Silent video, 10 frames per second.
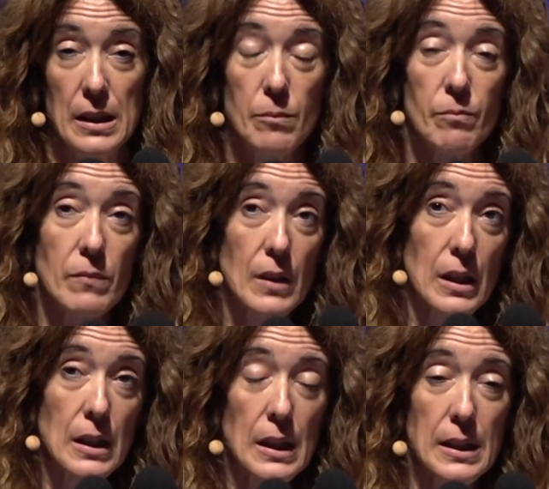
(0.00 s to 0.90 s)
the
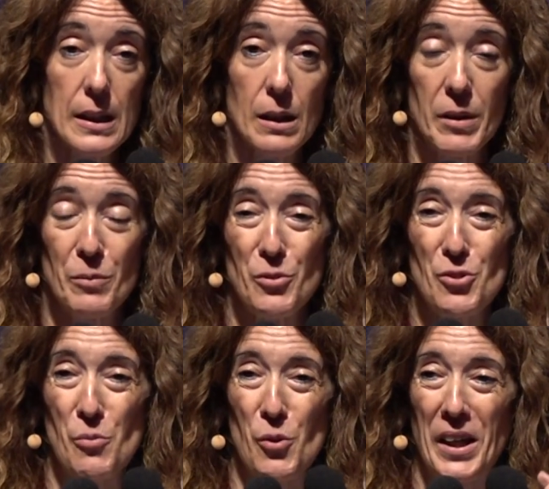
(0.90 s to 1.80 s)
effort that this could
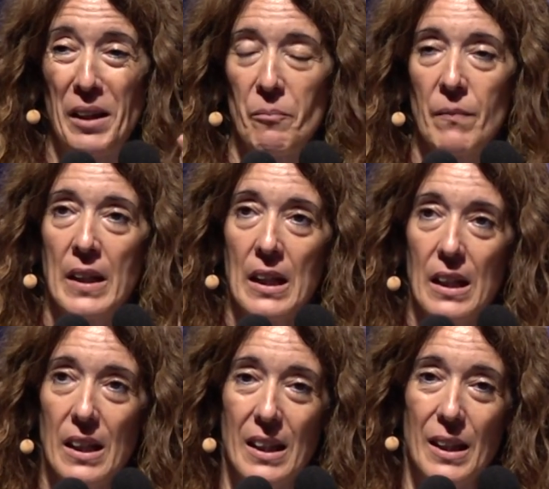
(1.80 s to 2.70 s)
entail.
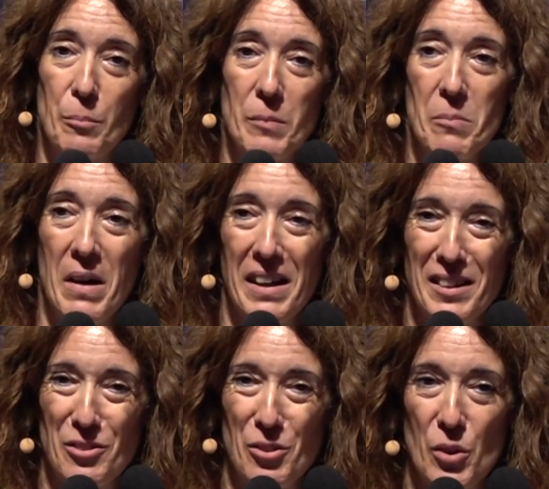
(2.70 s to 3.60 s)

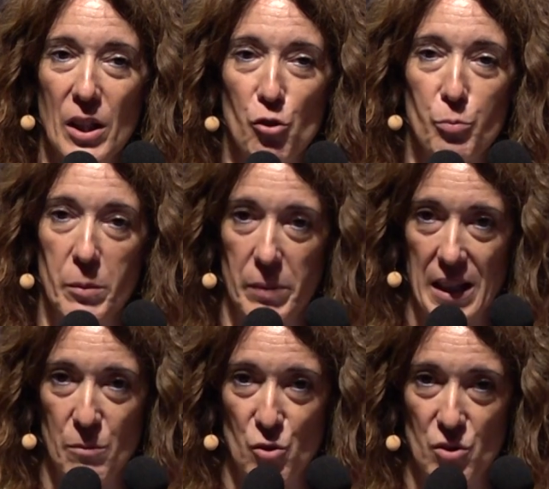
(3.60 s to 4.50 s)
And
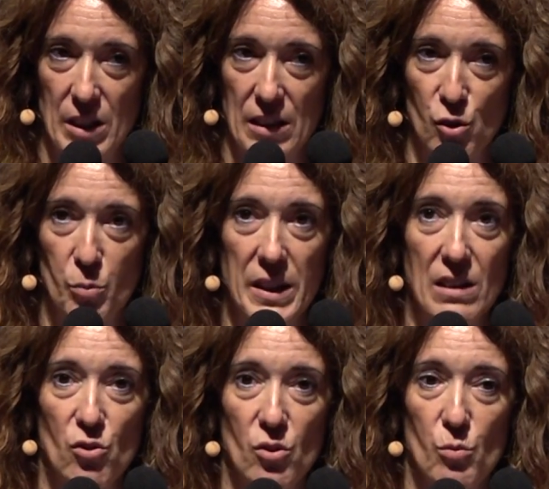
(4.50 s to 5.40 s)

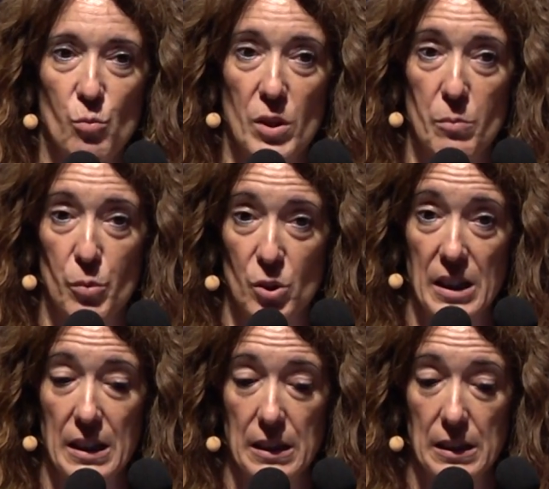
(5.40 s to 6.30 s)
try and
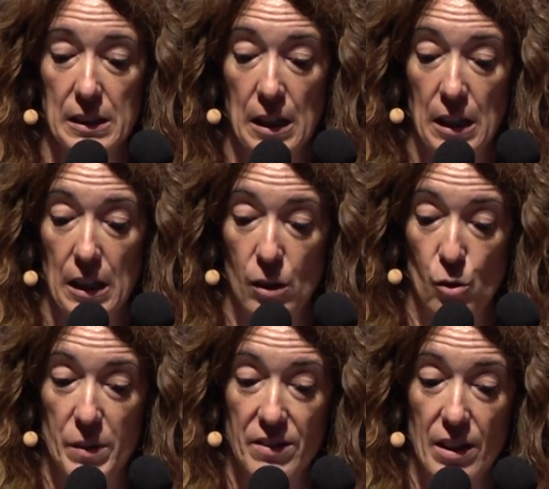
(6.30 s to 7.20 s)

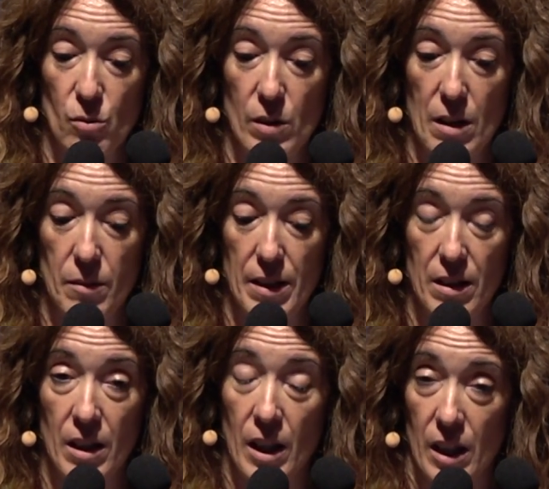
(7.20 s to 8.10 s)
look
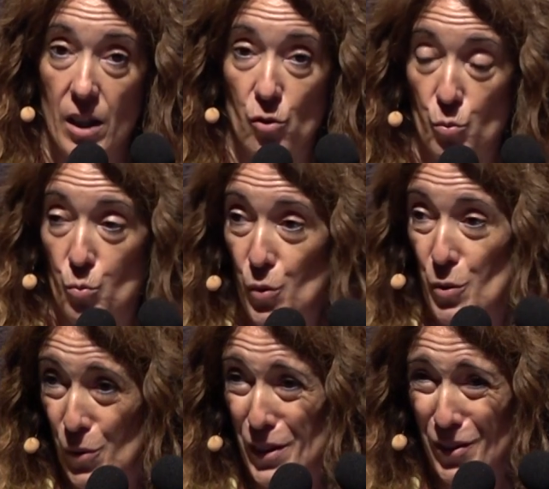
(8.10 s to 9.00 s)
after what you do.
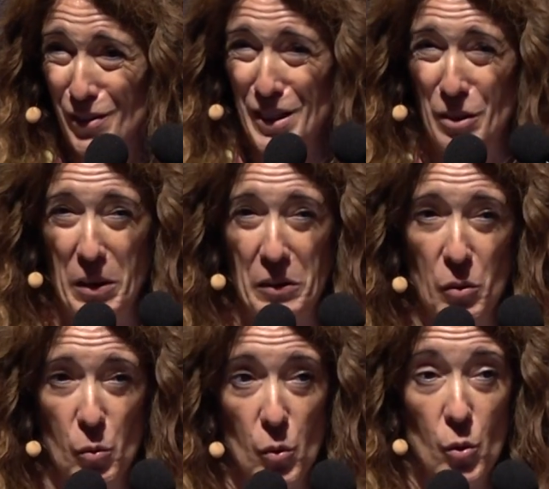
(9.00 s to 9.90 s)
Food is
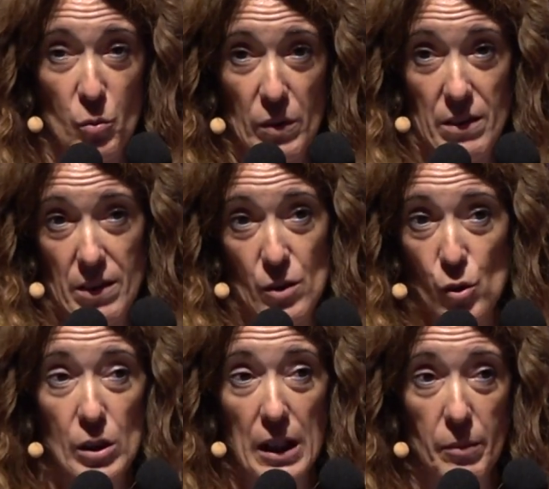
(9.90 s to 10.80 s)
important. Eating
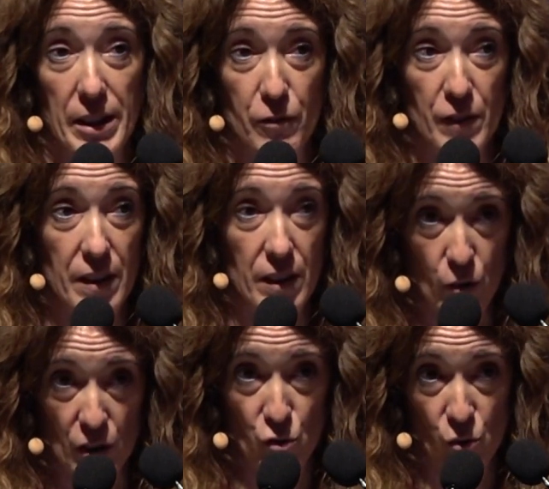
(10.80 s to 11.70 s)
healthy is
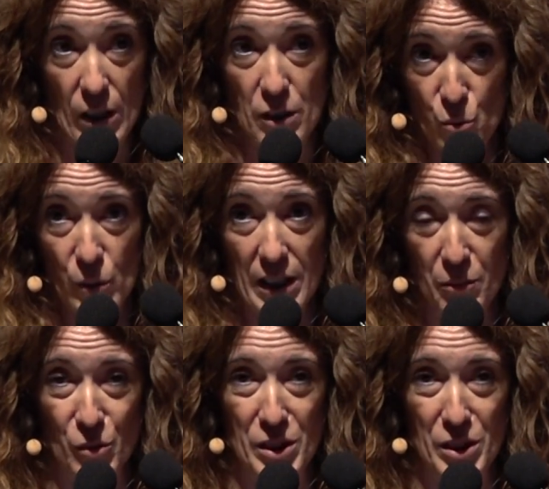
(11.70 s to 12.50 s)
great. And when